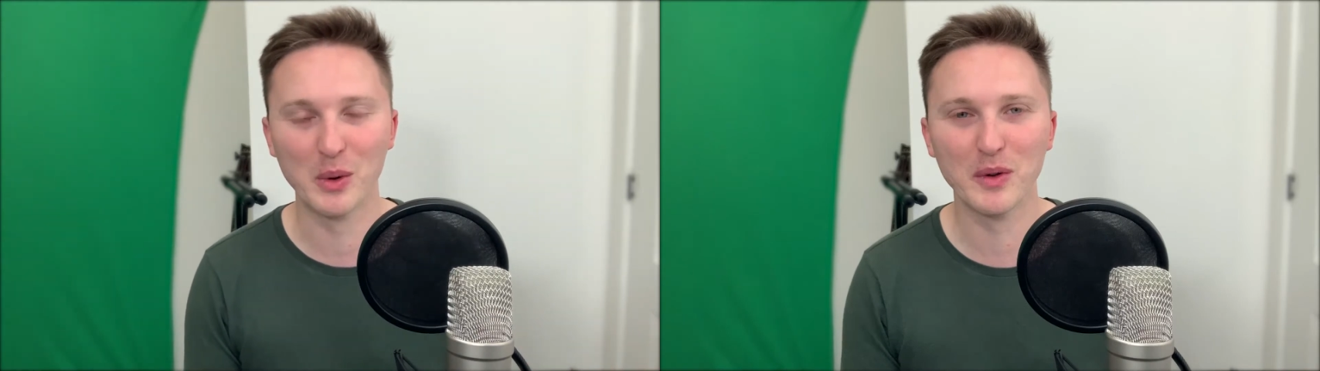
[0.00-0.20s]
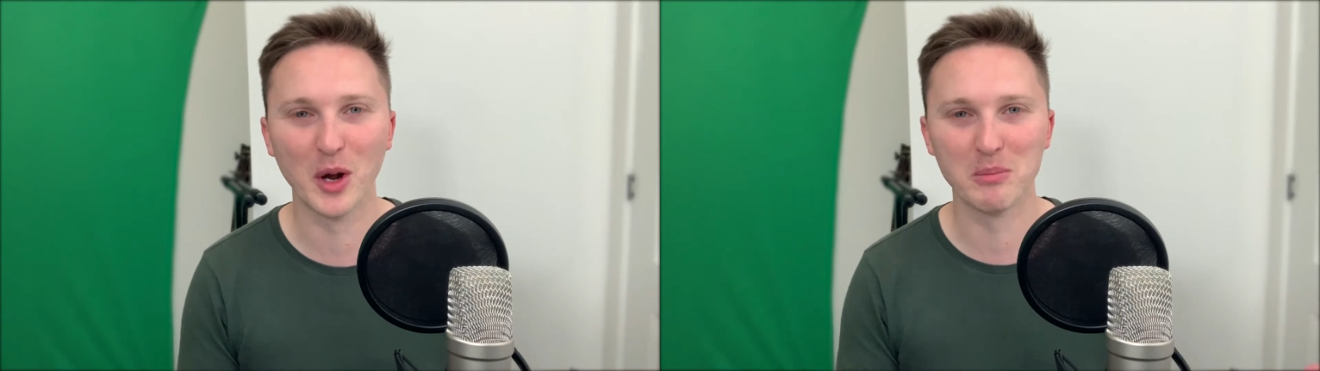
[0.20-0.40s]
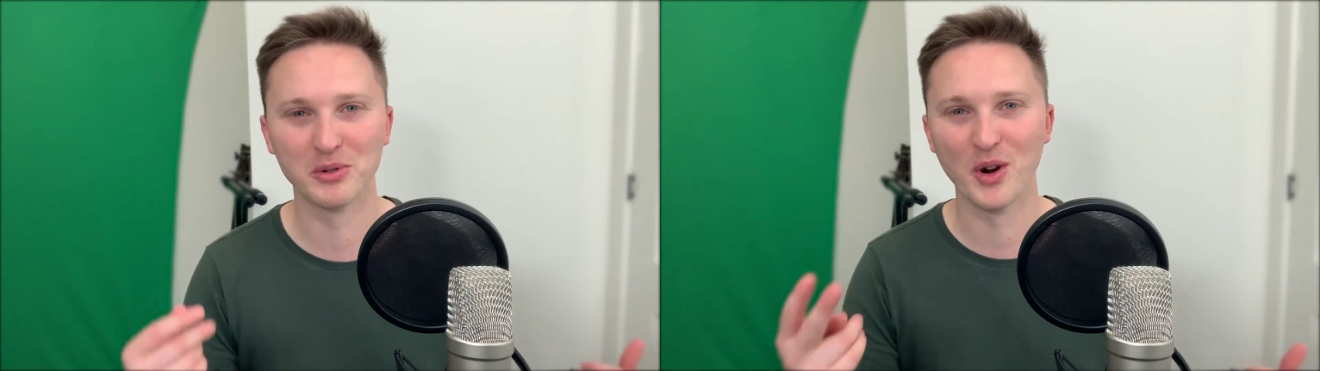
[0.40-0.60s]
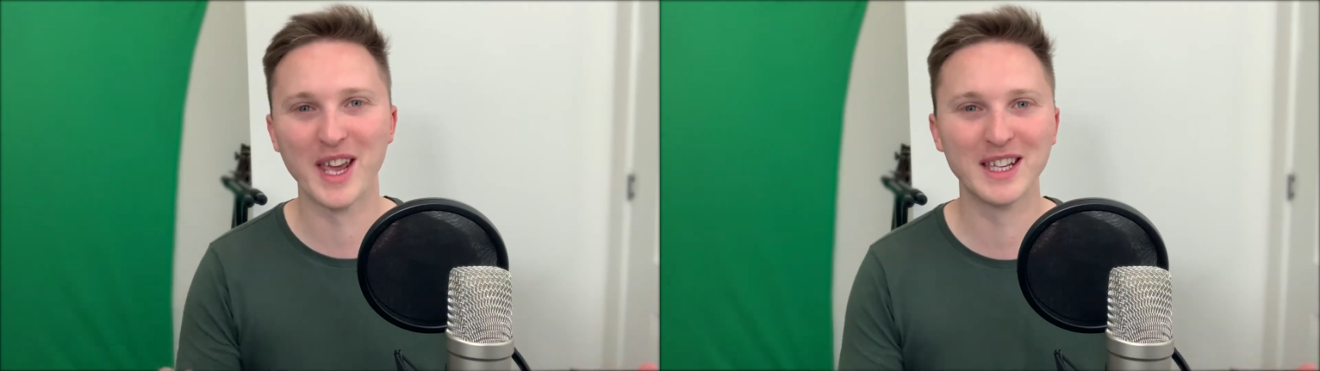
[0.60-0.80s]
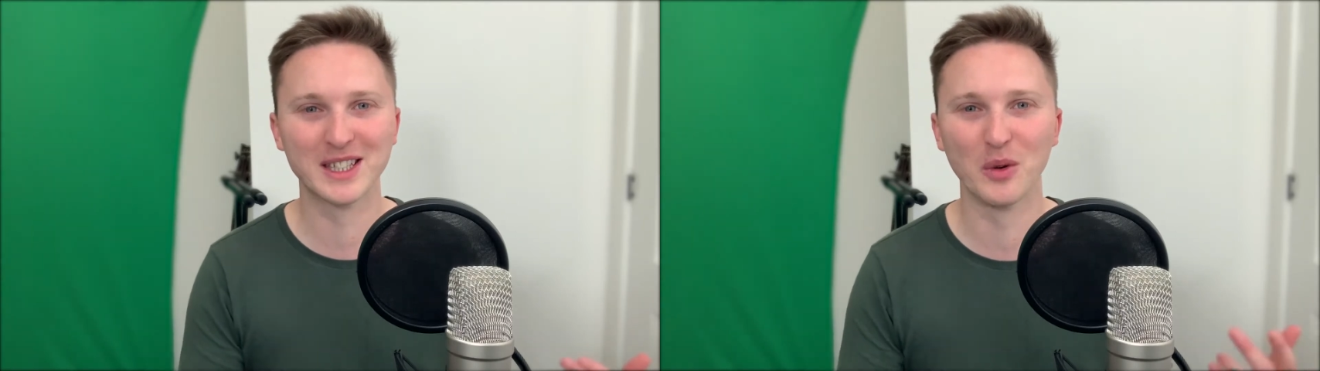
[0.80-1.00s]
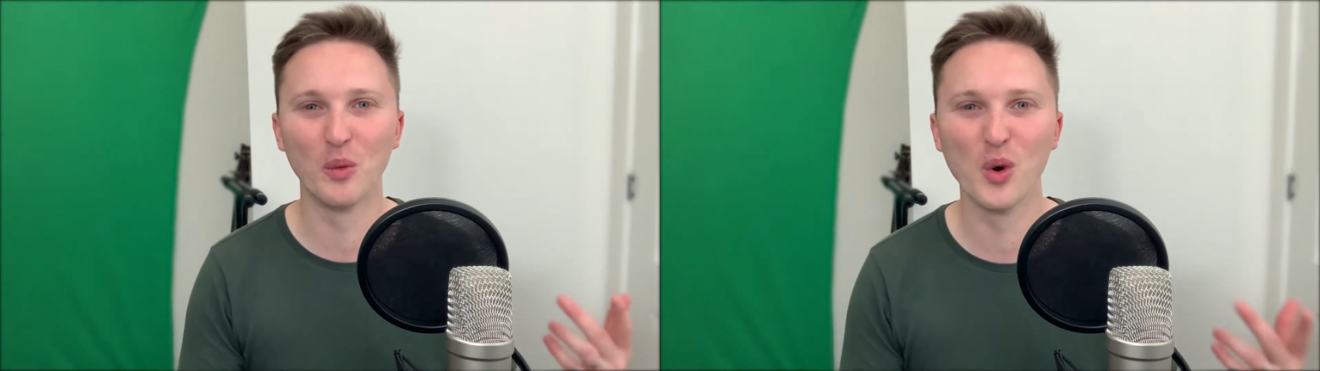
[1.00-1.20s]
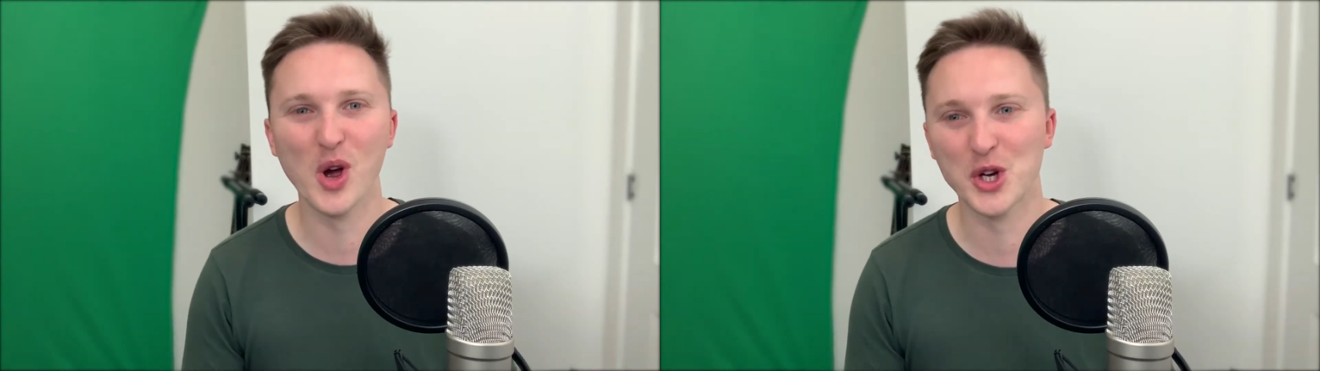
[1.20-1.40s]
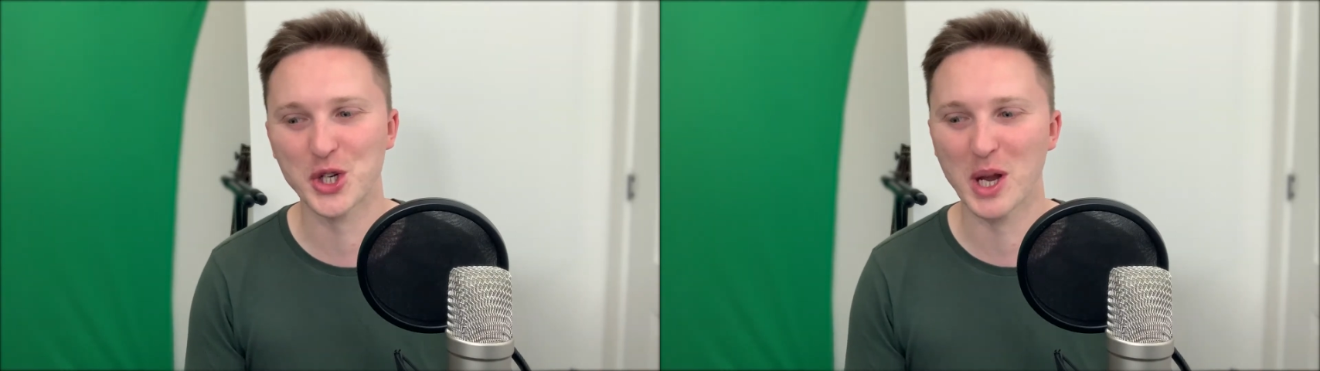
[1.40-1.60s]
We've got praise and
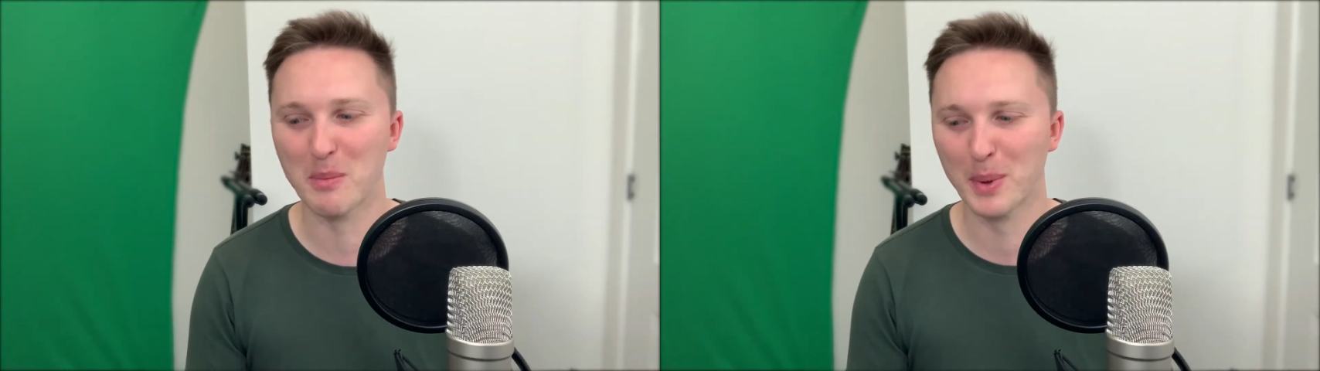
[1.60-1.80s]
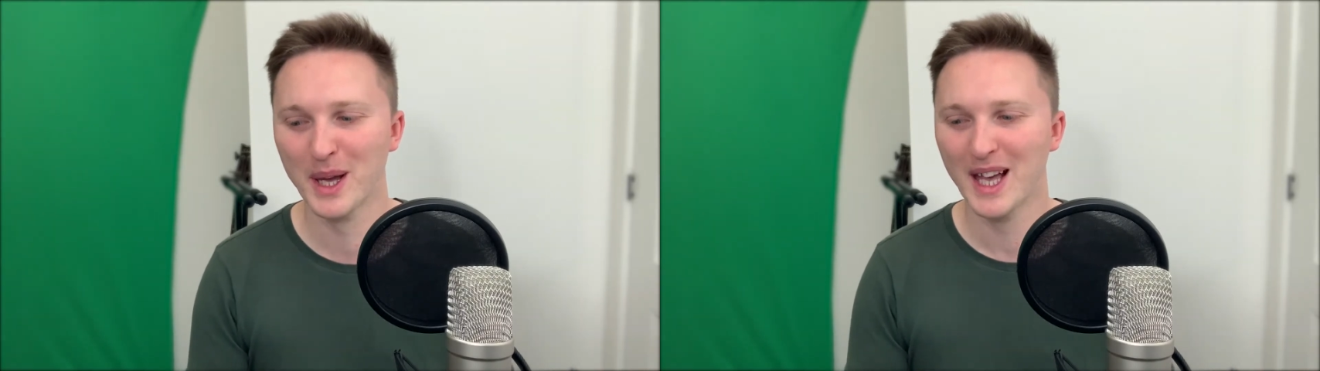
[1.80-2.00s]
worship,